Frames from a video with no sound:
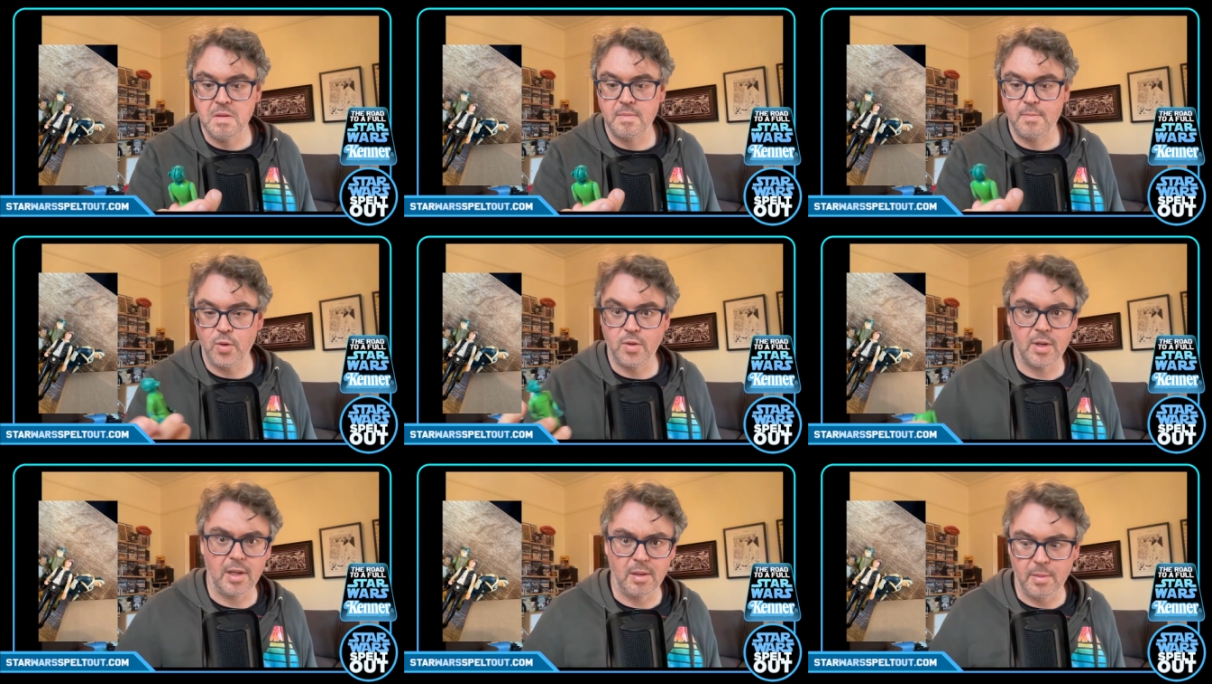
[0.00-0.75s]
Boot's
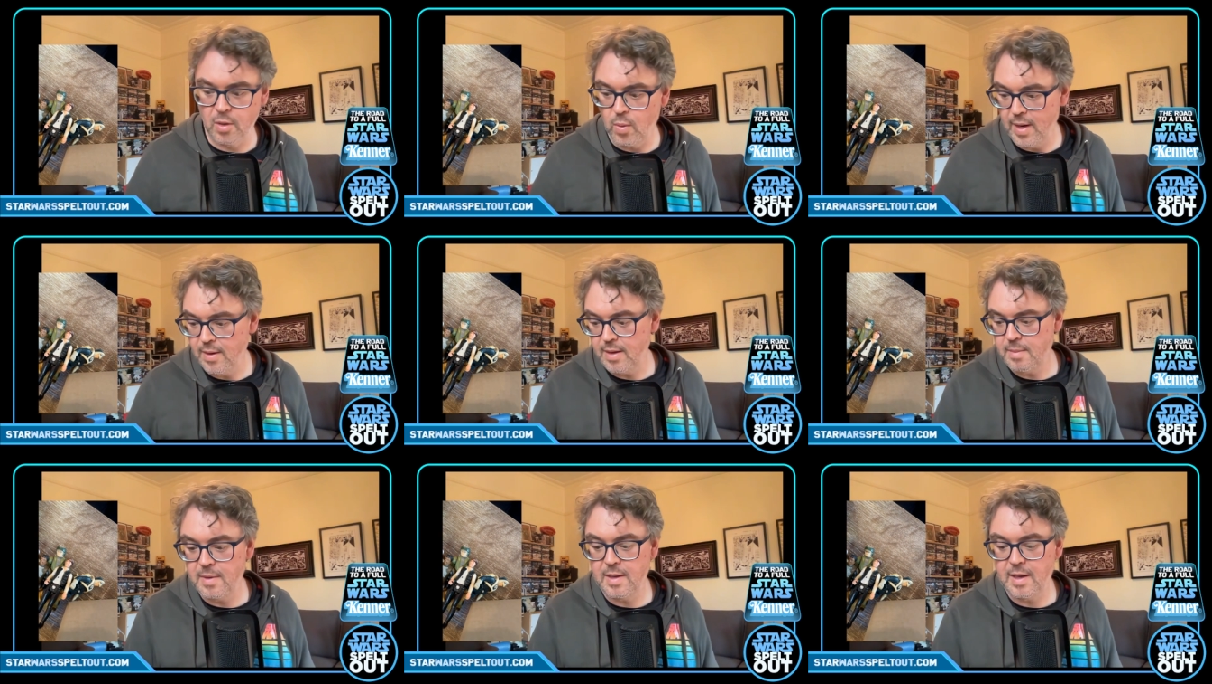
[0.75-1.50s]
got a little bit of wear on
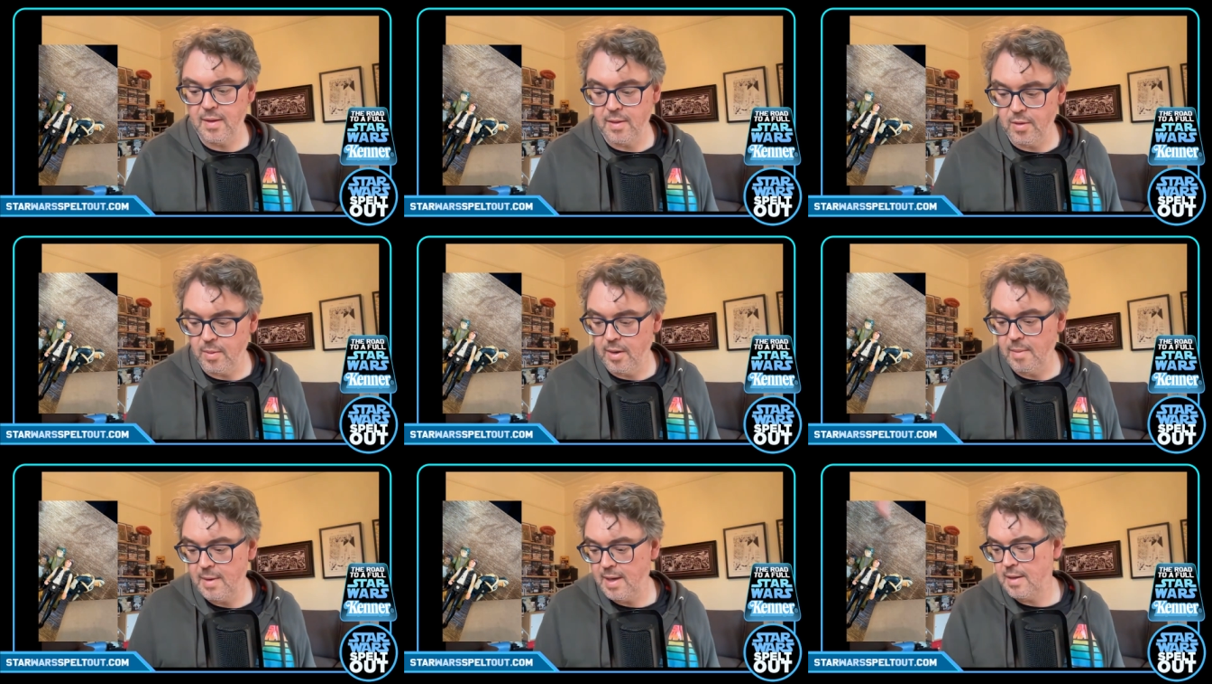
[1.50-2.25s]
it, but nothing to worry
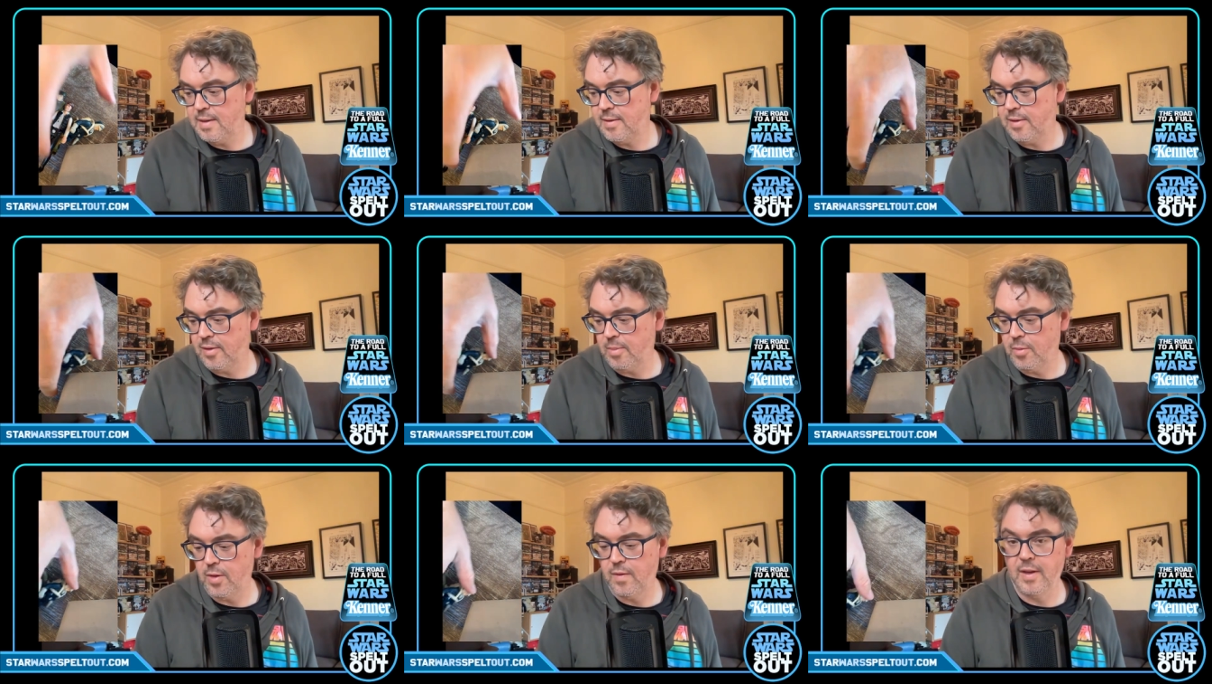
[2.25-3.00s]
about. Let's just
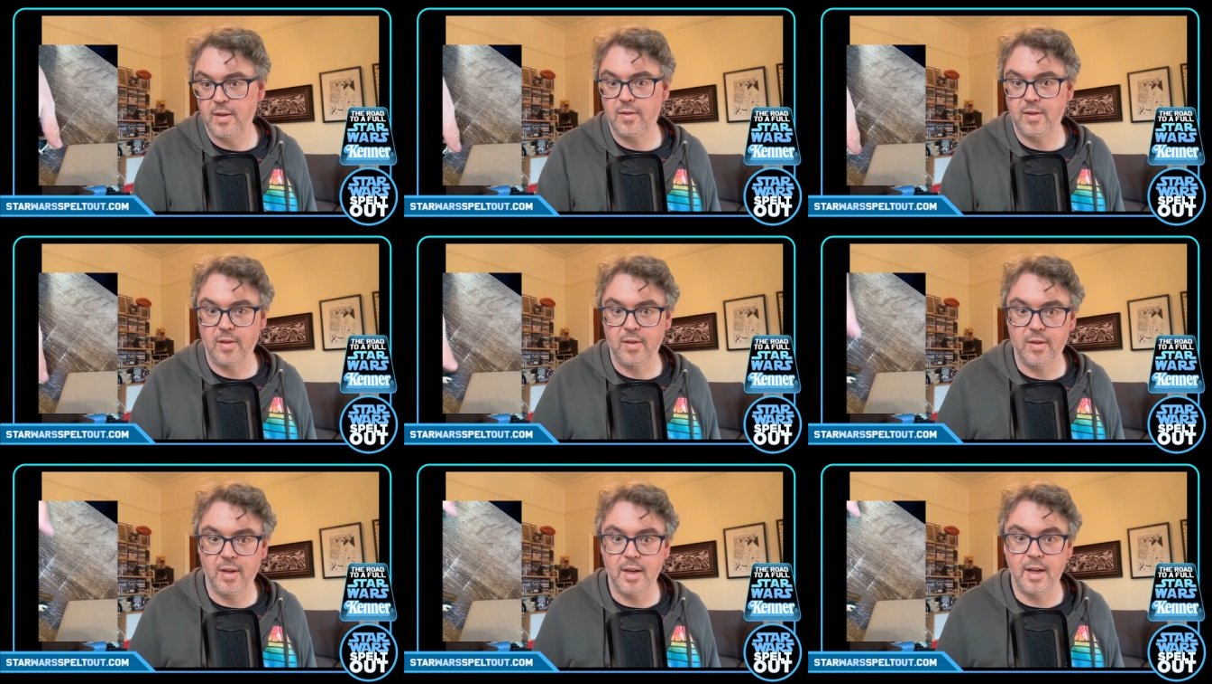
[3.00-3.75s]
move those to the
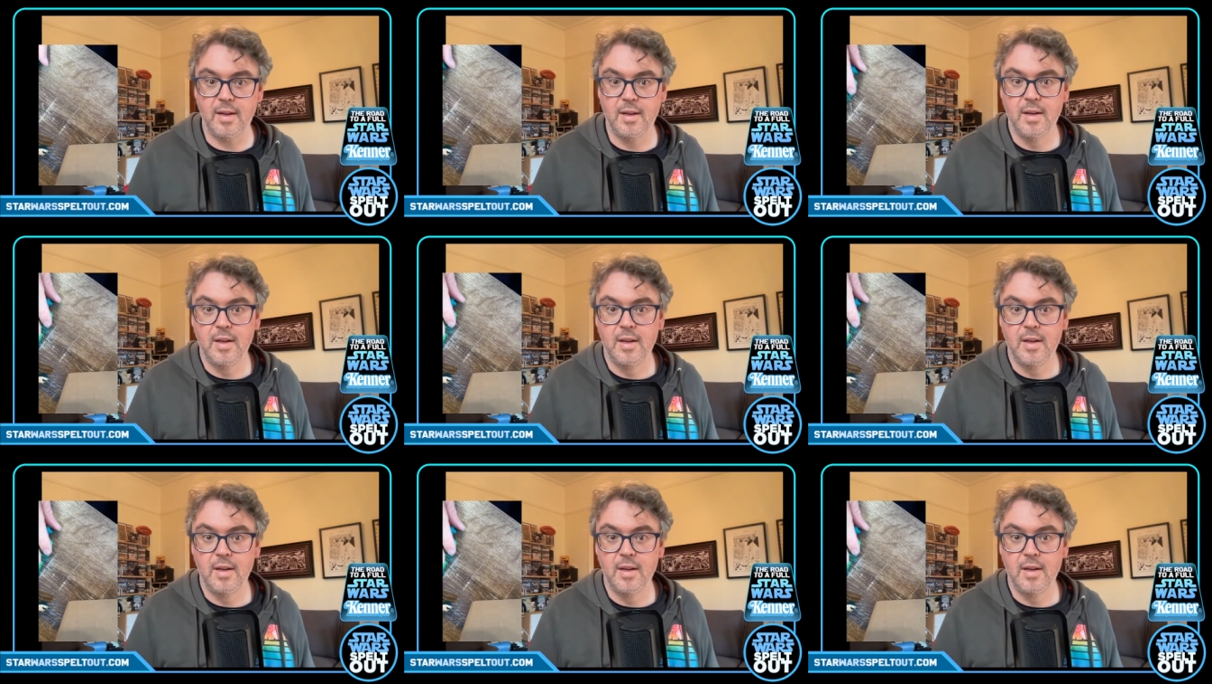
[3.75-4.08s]
side.